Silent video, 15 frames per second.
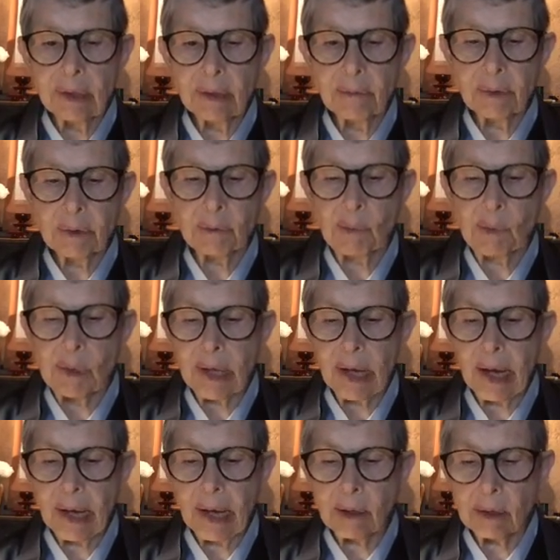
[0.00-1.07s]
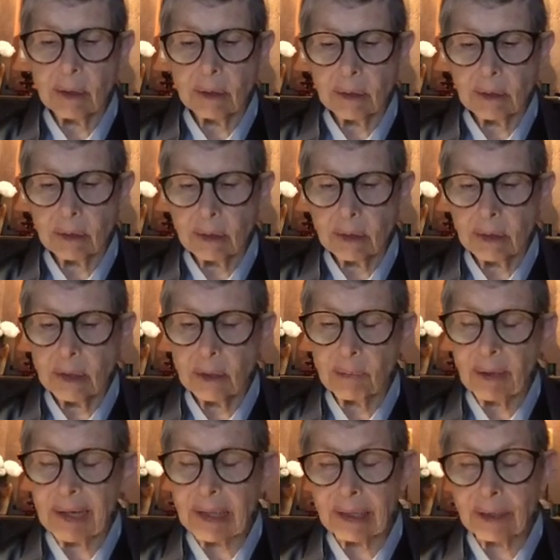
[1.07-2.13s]
with one eye,
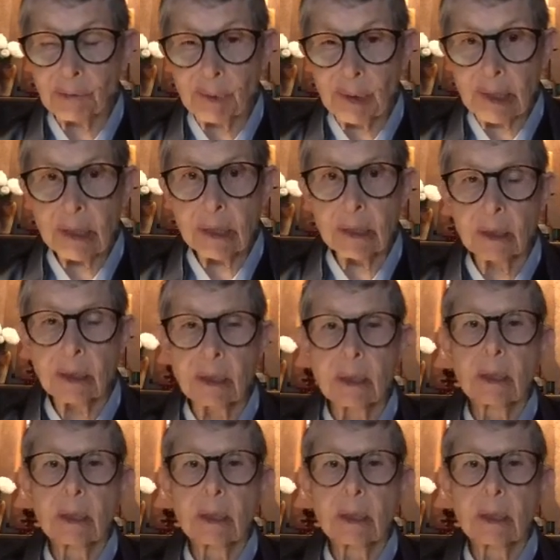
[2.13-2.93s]
theoretically reading